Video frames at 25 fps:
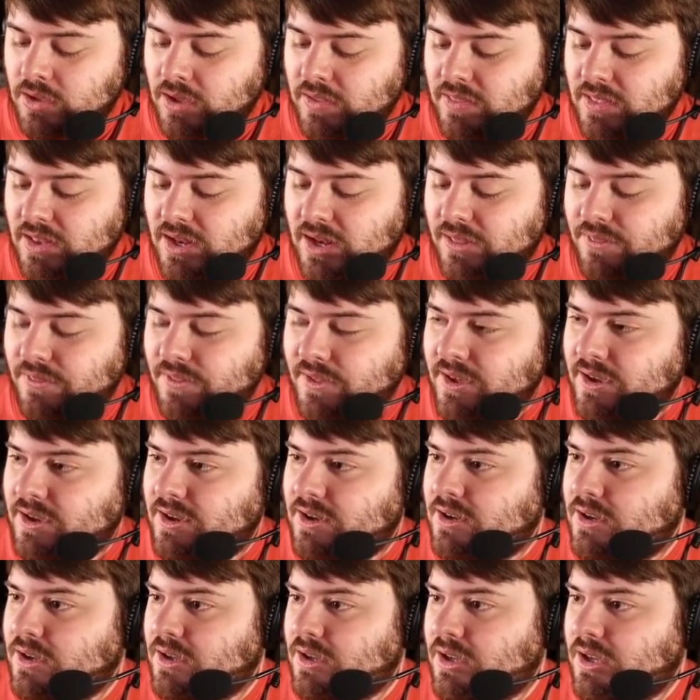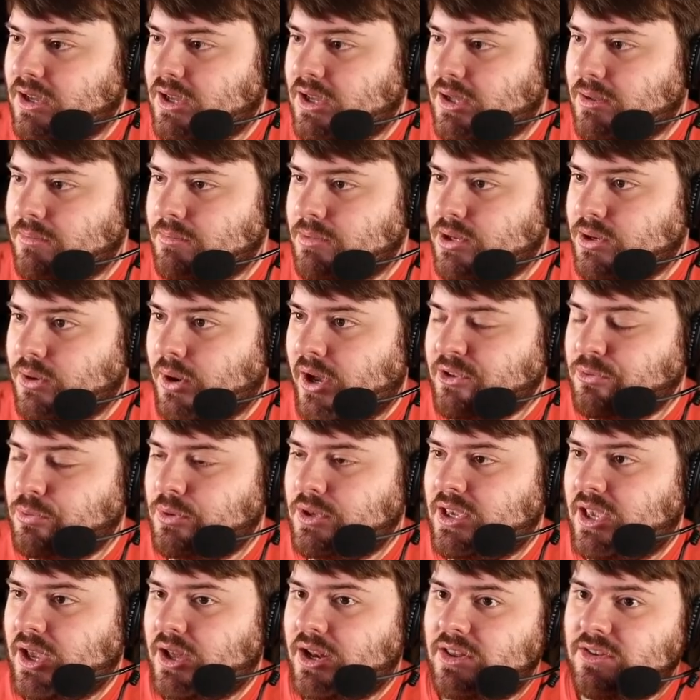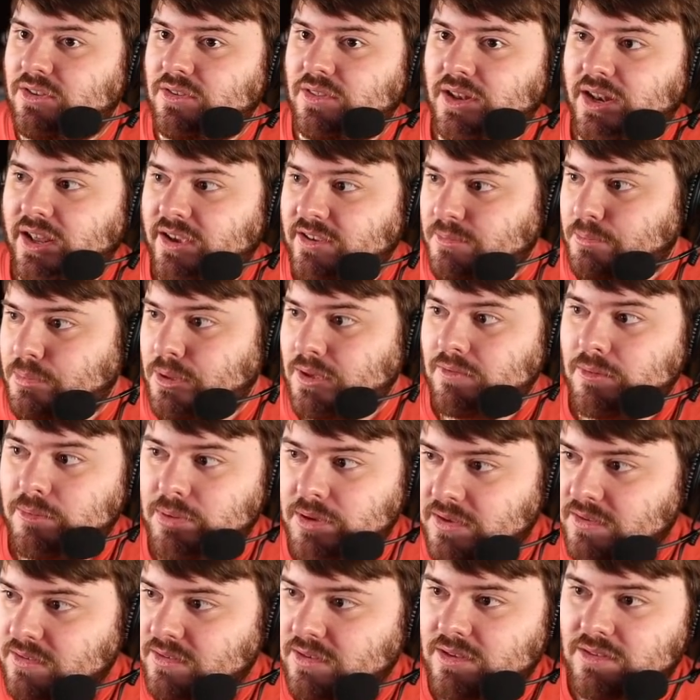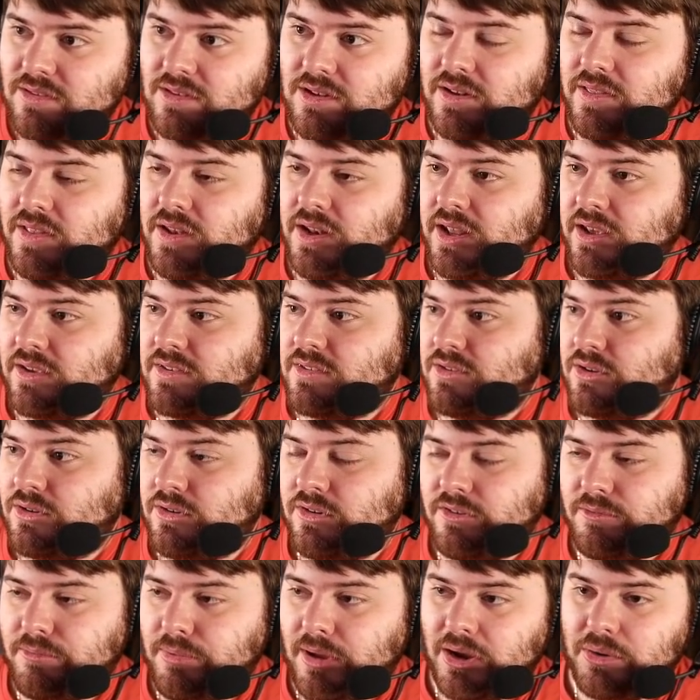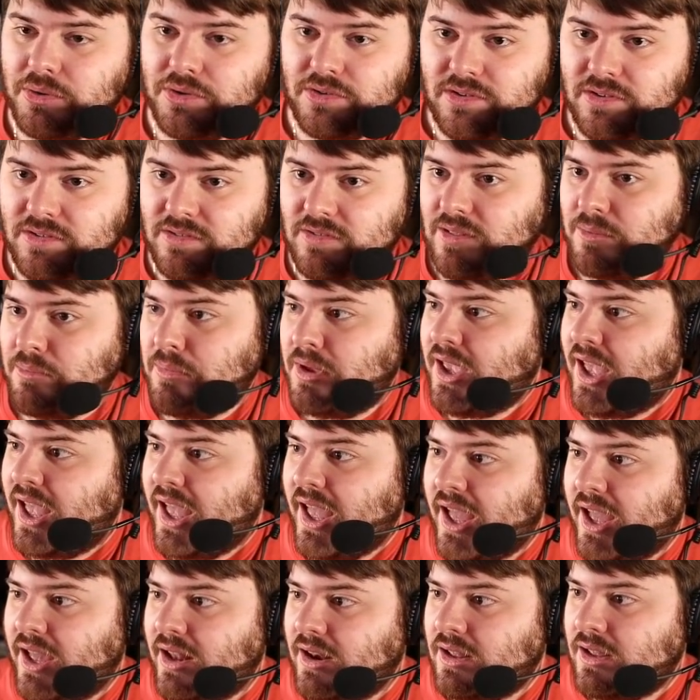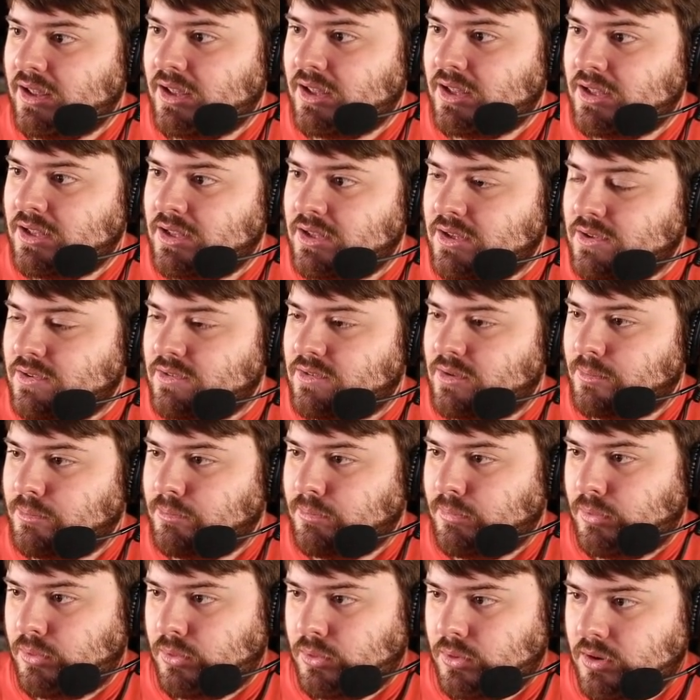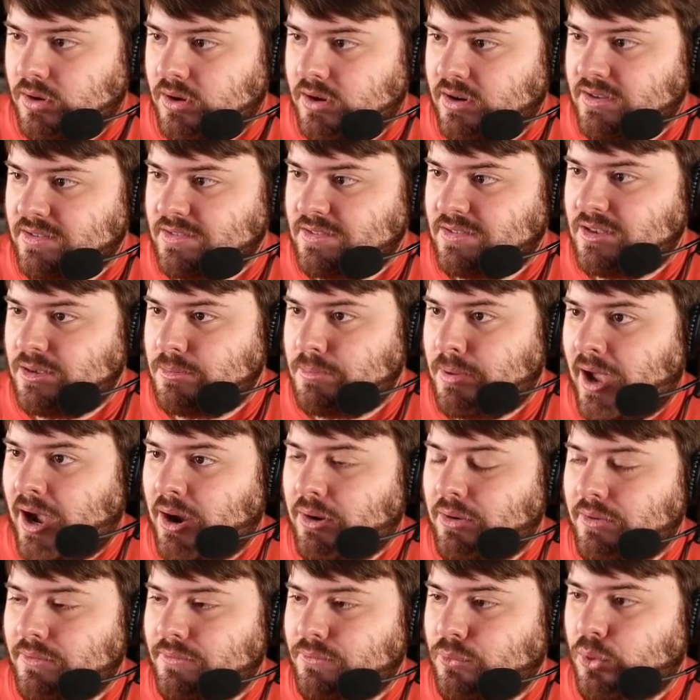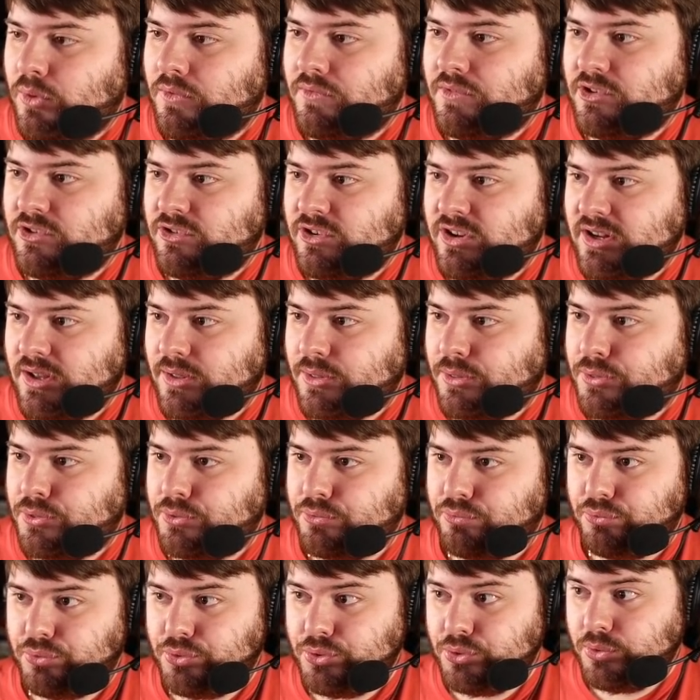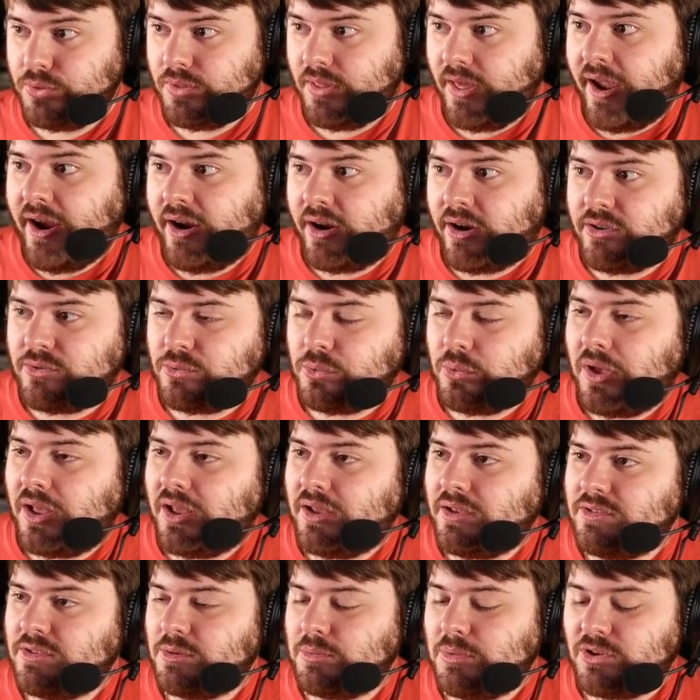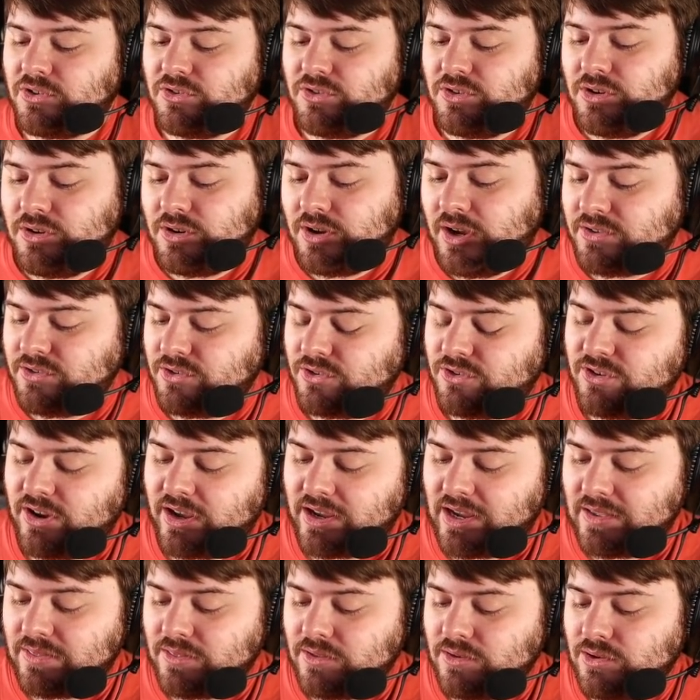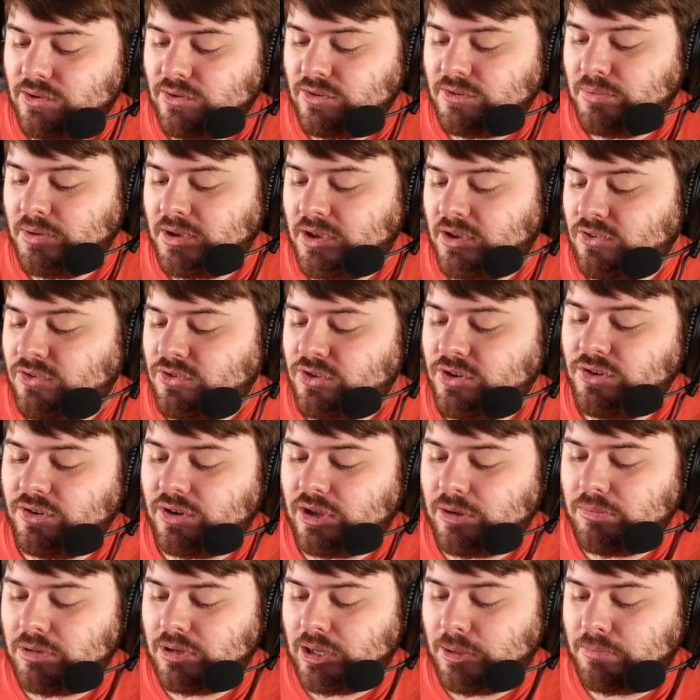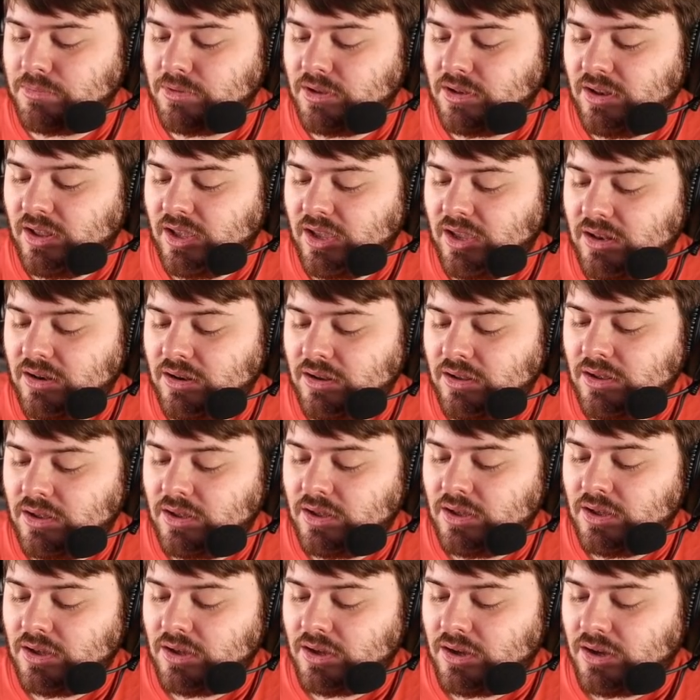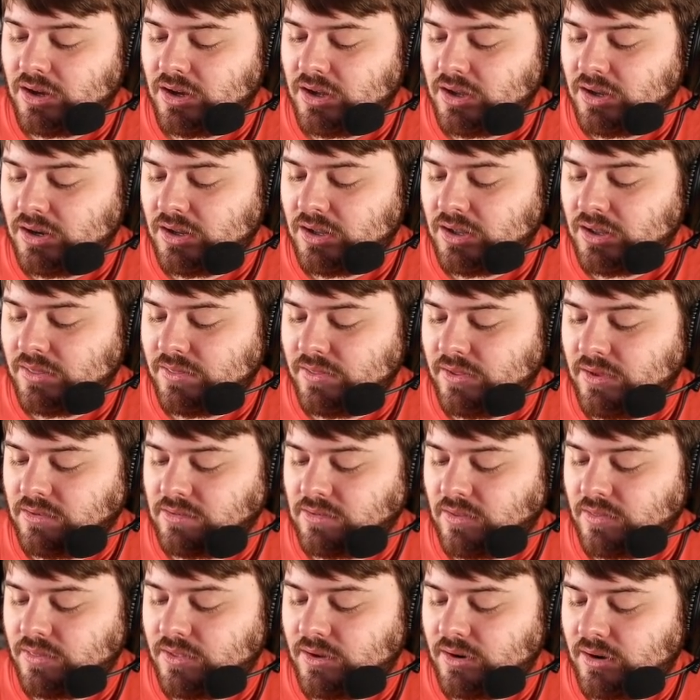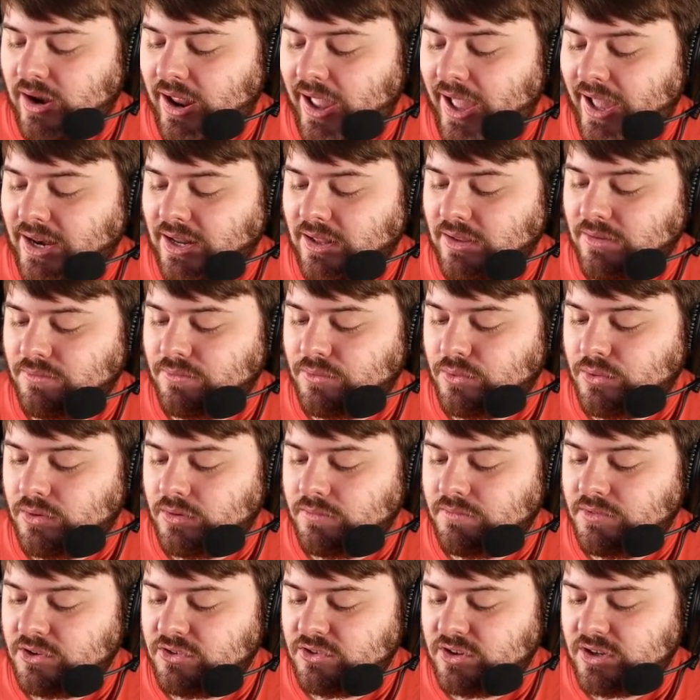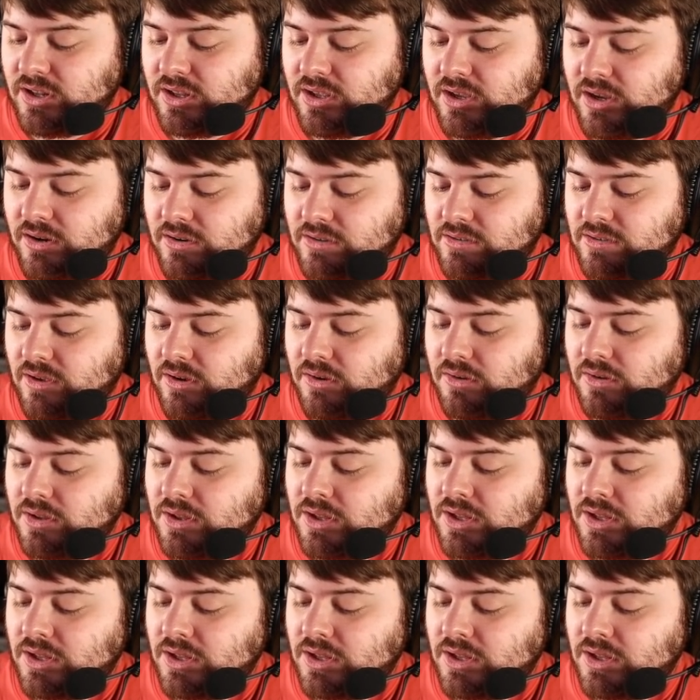then I think, you know, as we get into the next PvP season and the next Turn Out of Power season, they might add some more Z-Power for Vegeta through there as well. So make sure you guys are checking the news, making sure you're keeping up to date on things that they're adding for Vegeta here. So